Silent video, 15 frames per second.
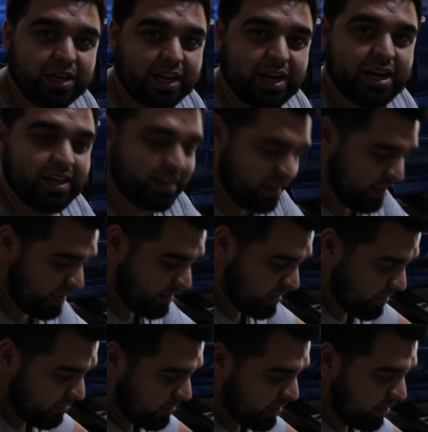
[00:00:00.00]
I got at the end of
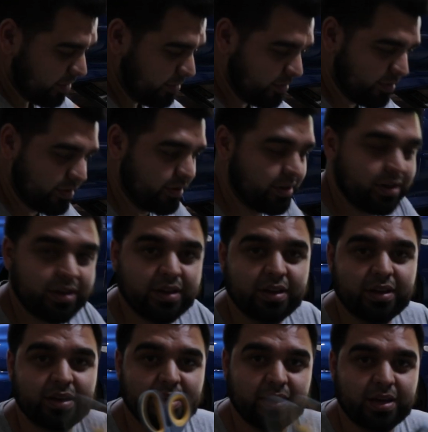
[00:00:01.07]
the video.
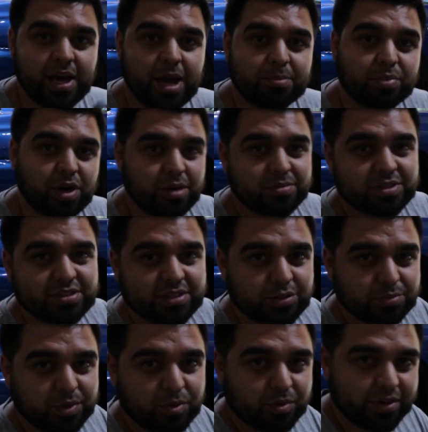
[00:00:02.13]
I promise it'll
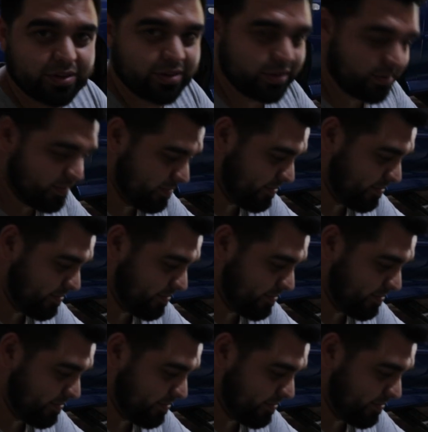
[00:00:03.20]
be worth it.